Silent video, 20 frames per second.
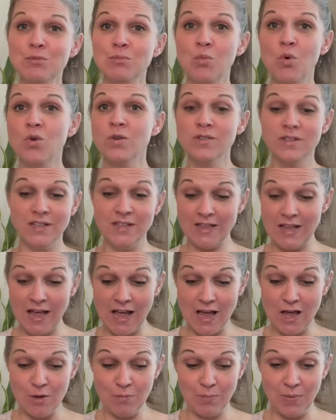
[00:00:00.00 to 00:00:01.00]
more than
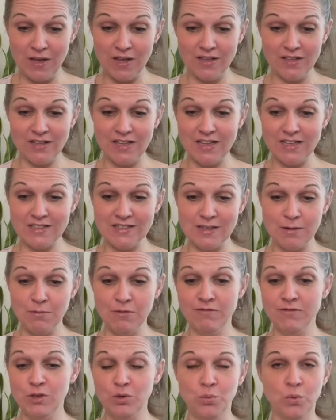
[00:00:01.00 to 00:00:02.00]
that, but like some
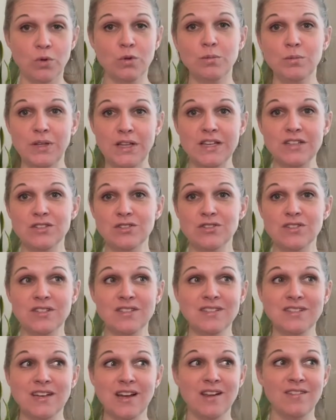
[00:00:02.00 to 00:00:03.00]
of the wool blazers and
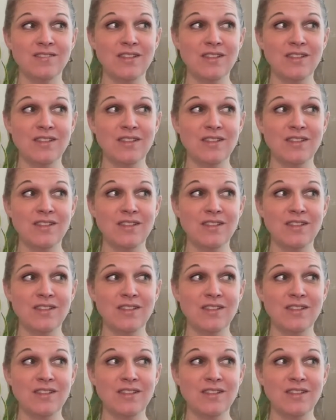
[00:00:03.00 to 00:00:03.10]
stuff,